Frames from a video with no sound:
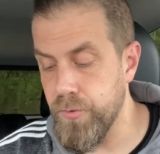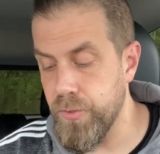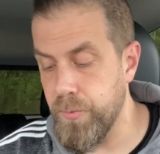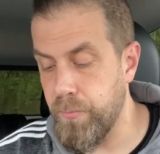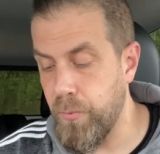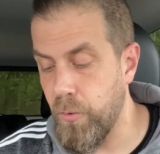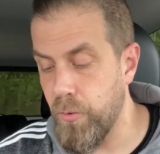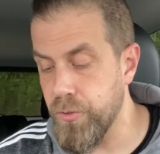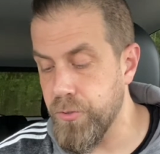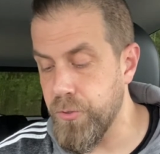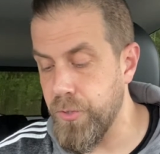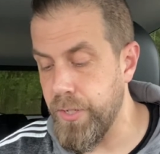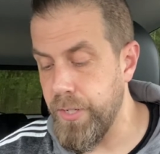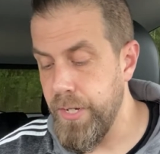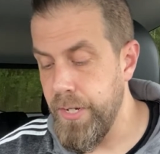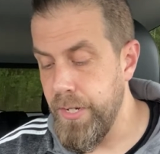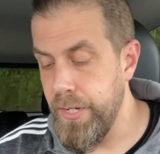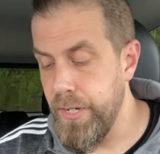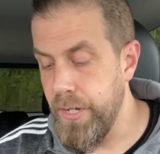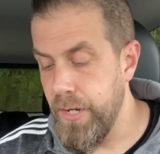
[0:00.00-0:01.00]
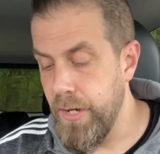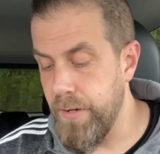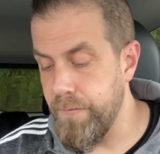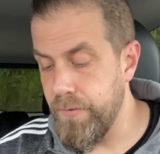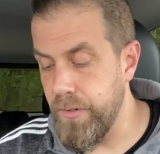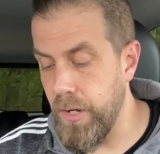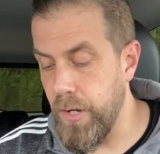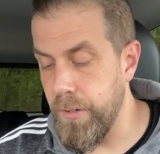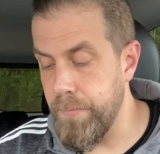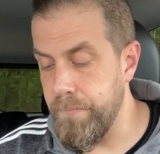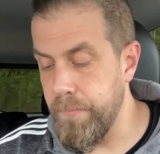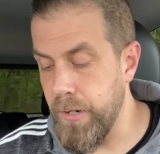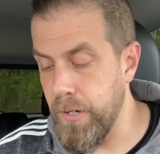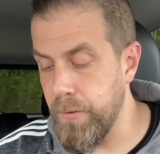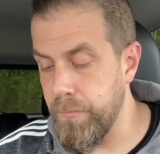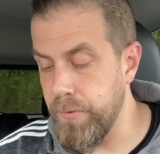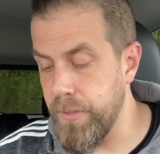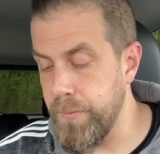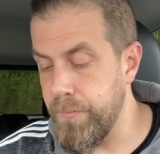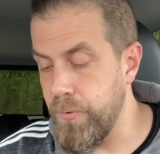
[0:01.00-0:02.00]
a portrait of an
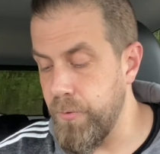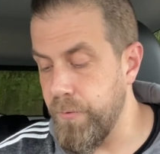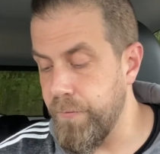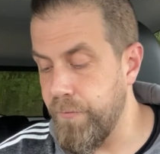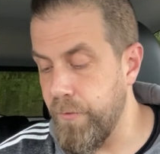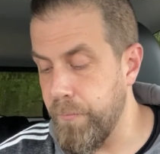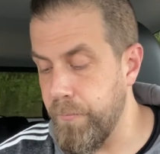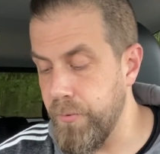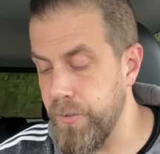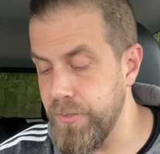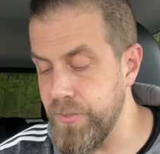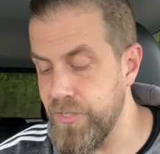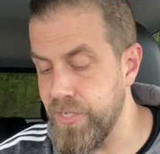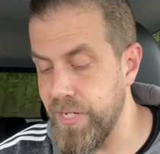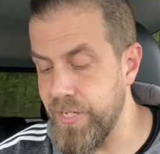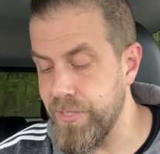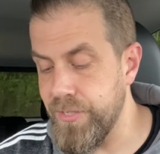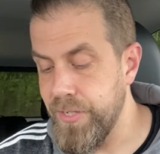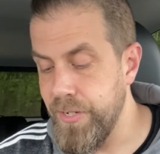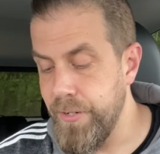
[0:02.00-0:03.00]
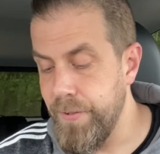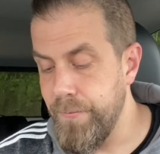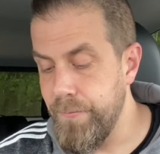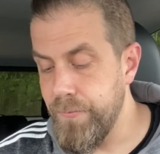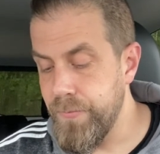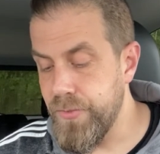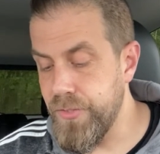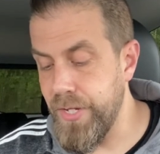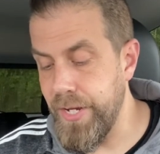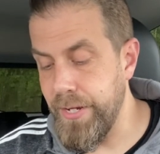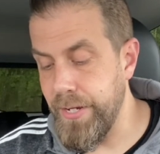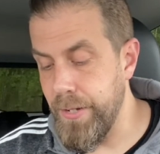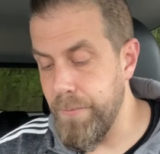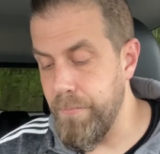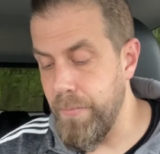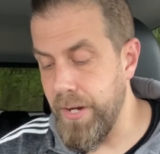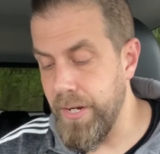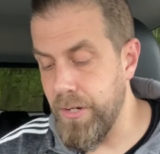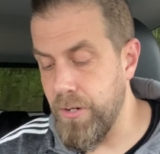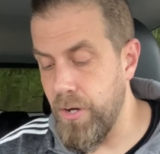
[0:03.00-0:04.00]
unbearably beautiful princess, saying it
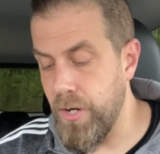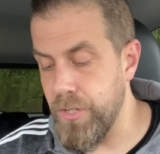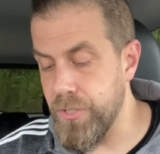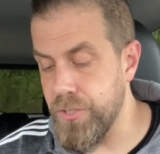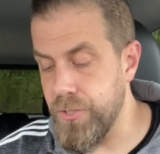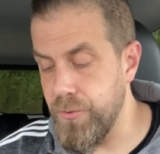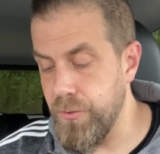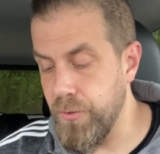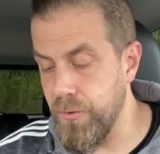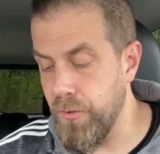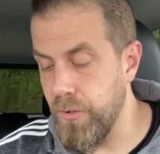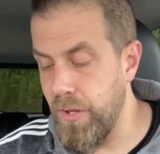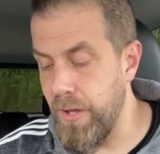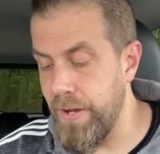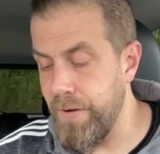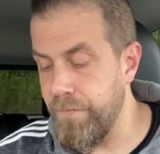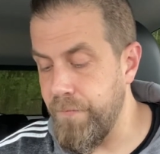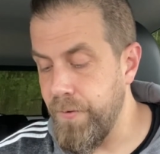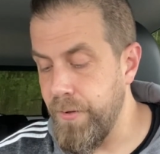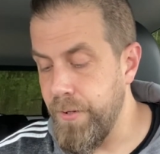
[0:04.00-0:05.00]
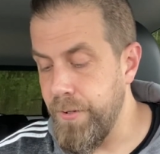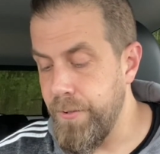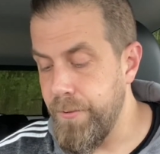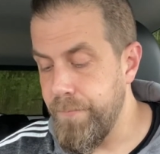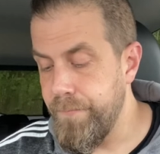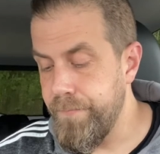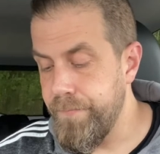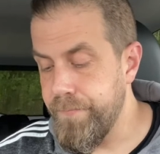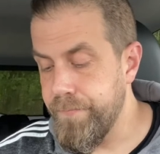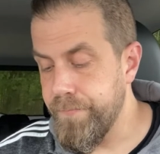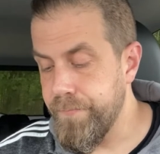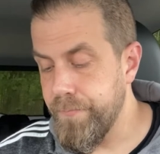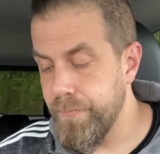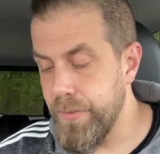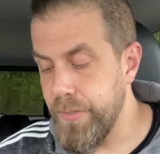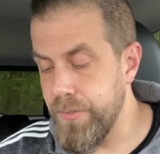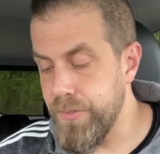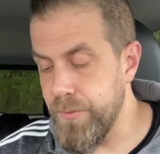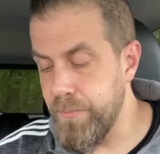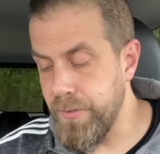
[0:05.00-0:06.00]
might cost you your life,
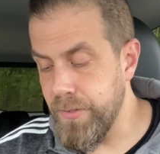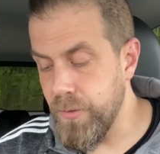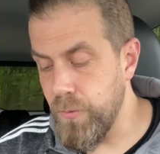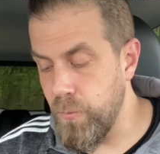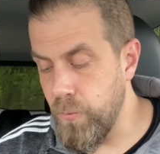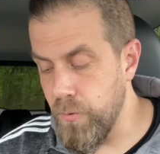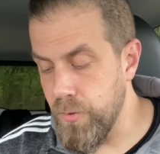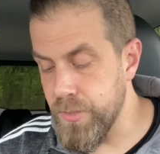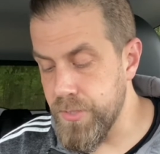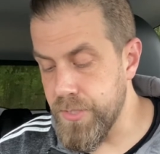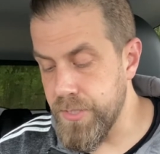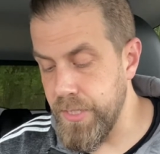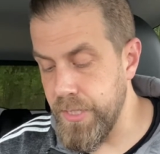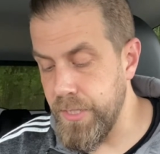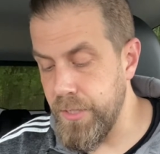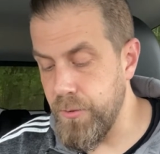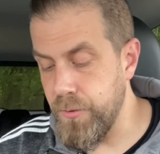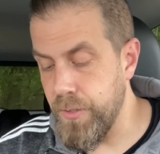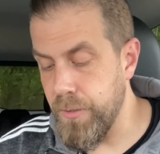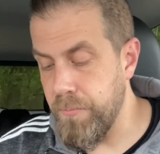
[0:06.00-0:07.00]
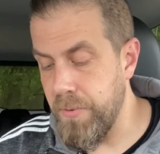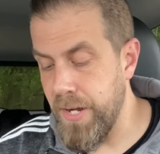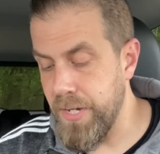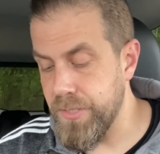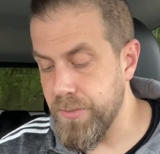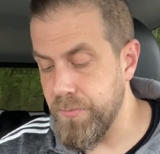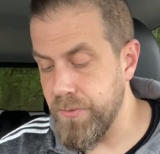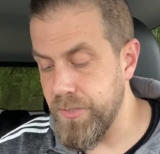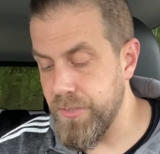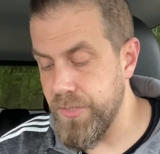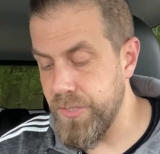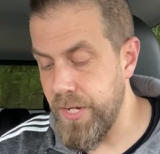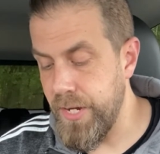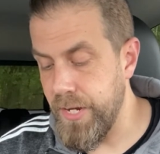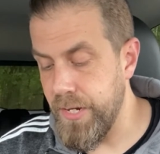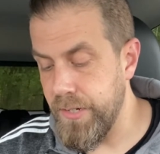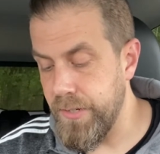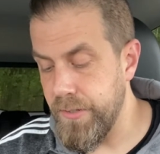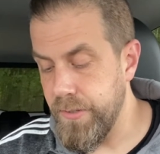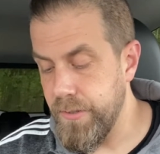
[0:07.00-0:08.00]
is about the worst thing you could possibly
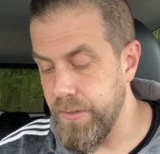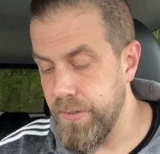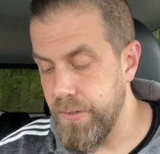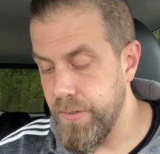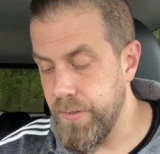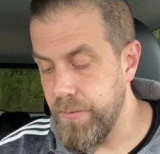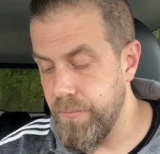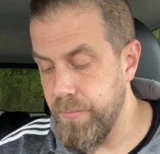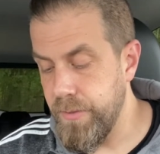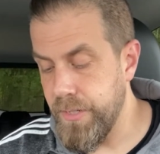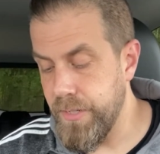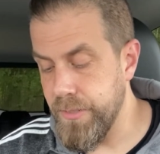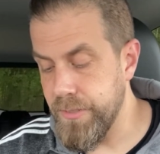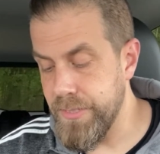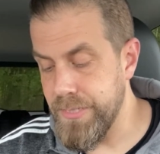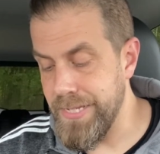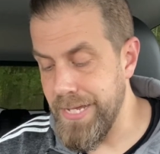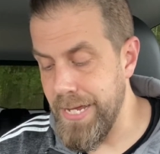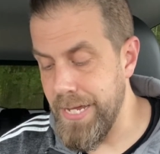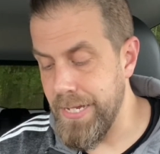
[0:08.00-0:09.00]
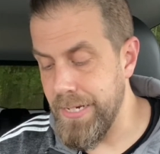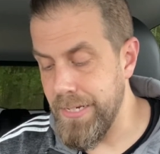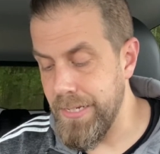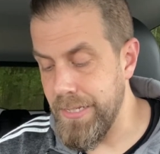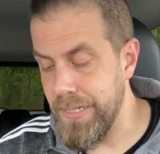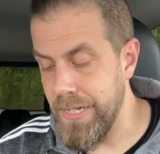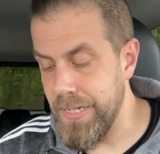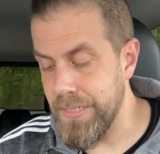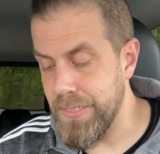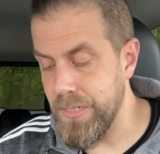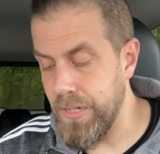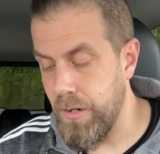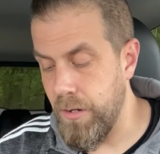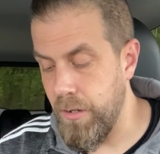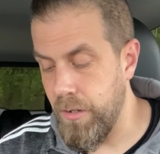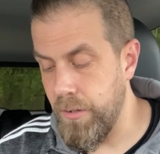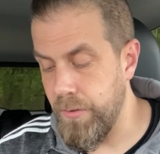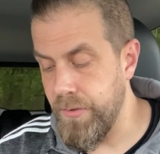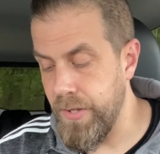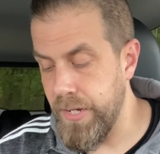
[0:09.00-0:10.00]
say. Because then that's
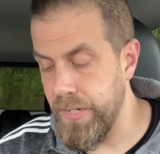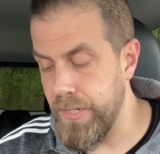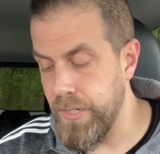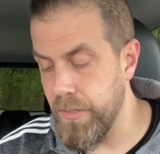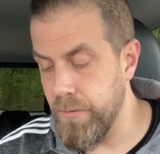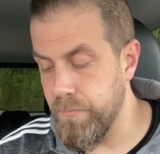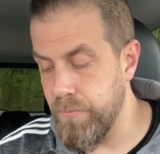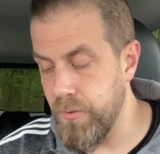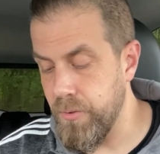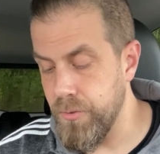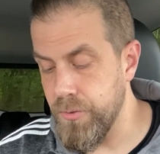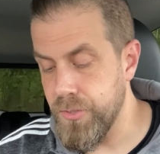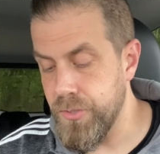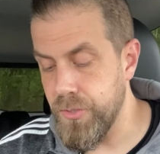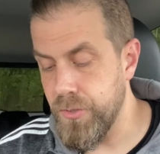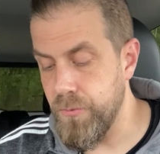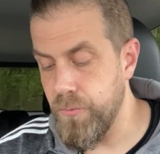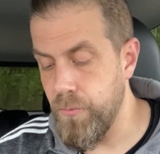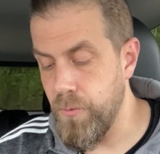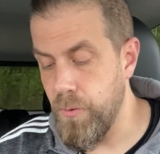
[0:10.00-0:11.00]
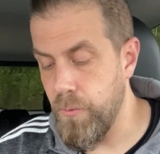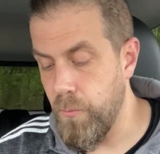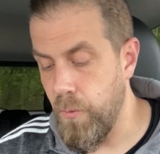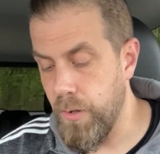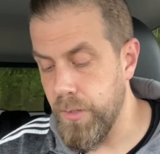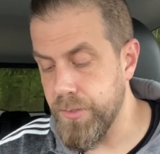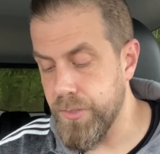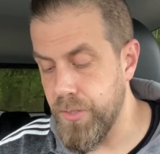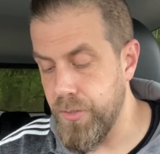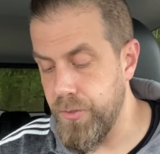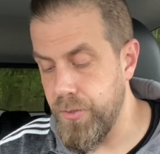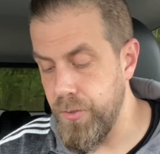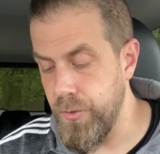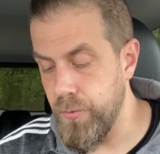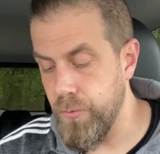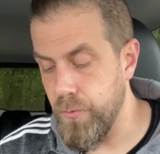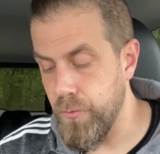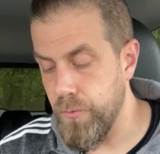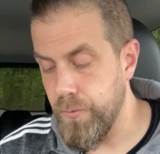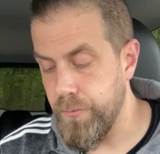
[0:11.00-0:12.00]
all that young person will want to do.